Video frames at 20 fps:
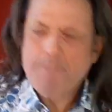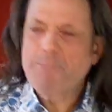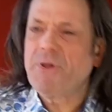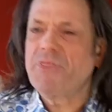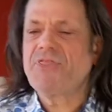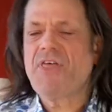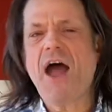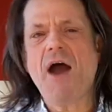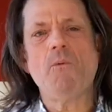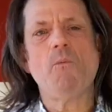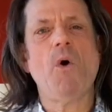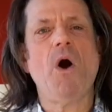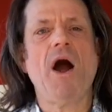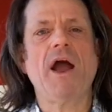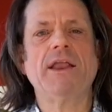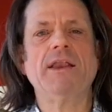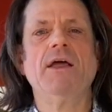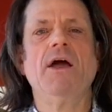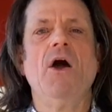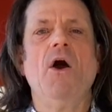But that
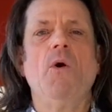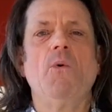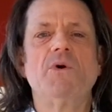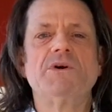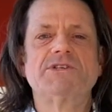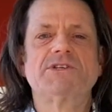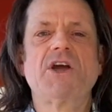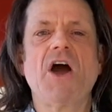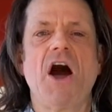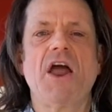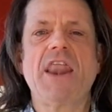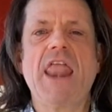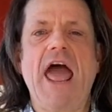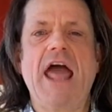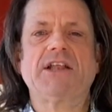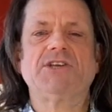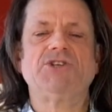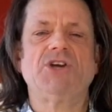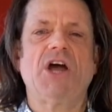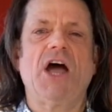wine was
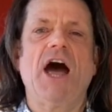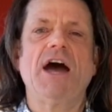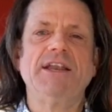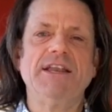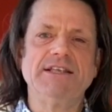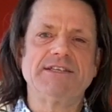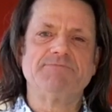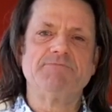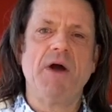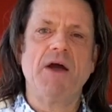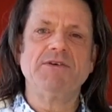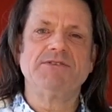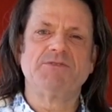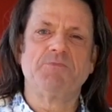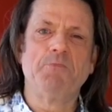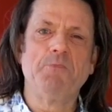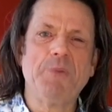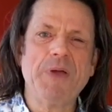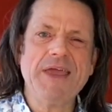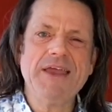Garnacha at its
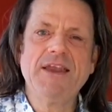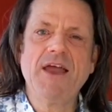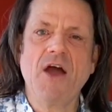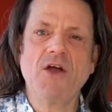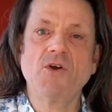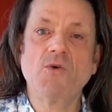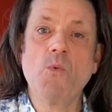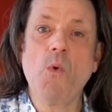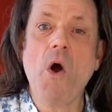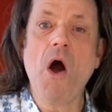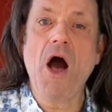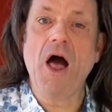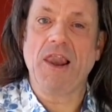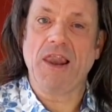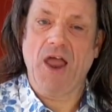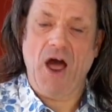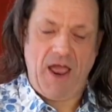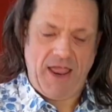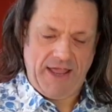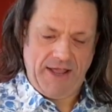most Pinot
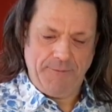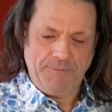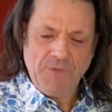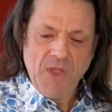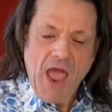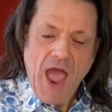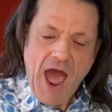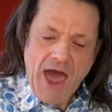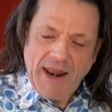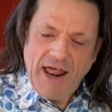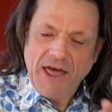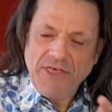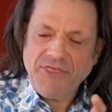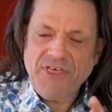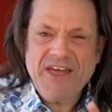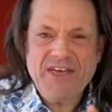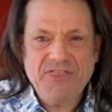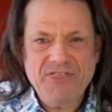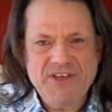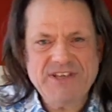Noir-like. And I
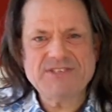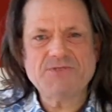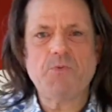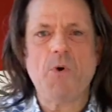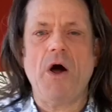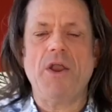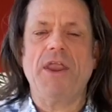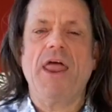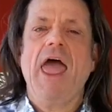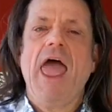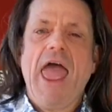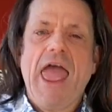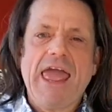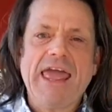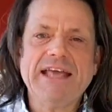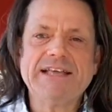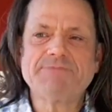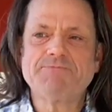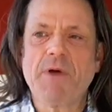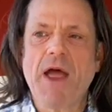think this one
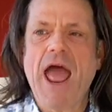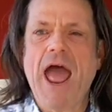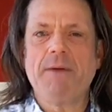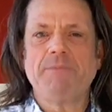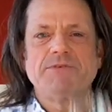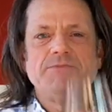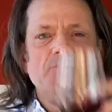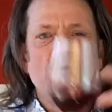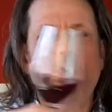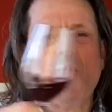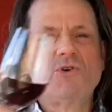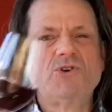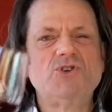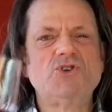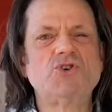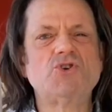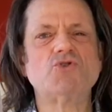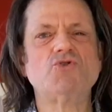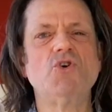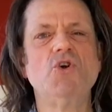is perhaps more
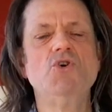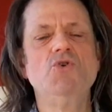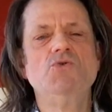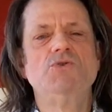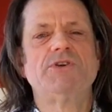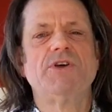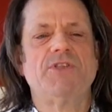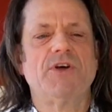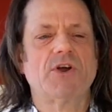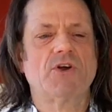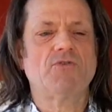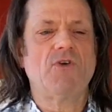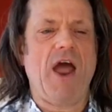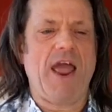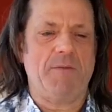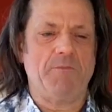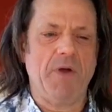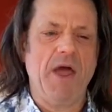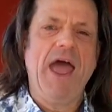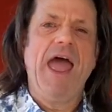true to the
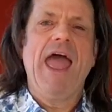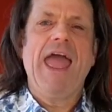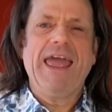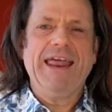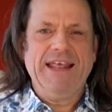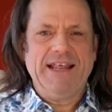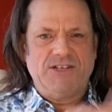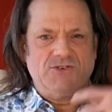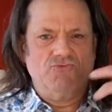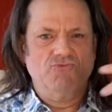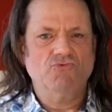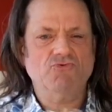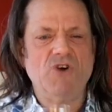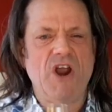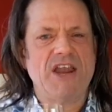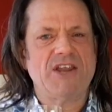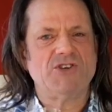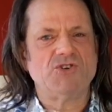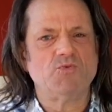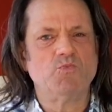grape in its
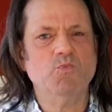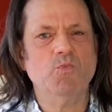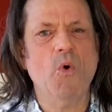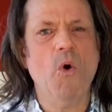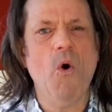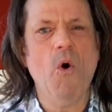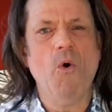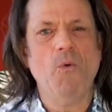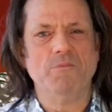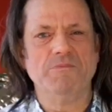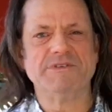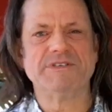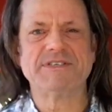rich, warm